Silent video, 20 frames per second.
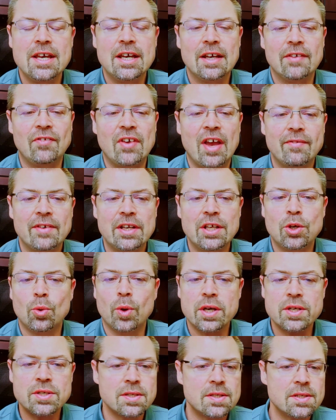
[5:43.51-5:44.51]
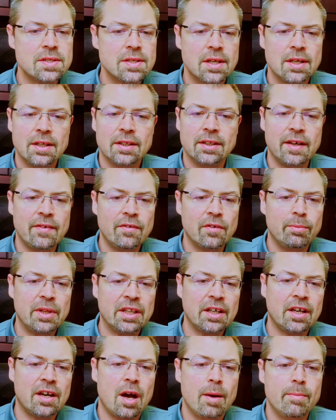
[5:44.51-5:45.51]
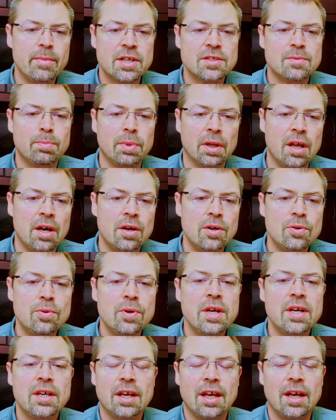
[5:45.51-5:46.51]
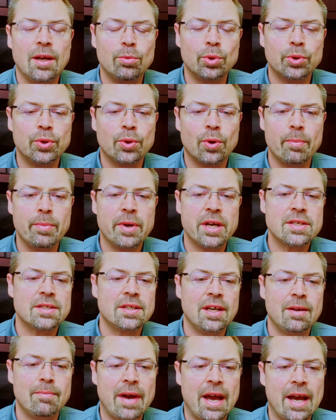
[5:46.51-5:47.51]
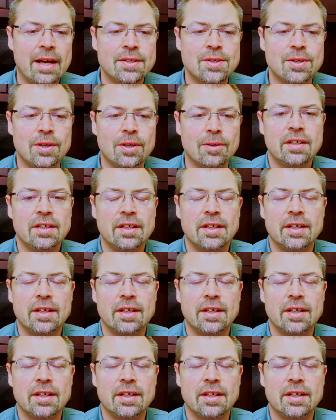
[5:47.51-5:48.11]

If you have any questions, leave them in the comments below, and we'll do our best to get back to you.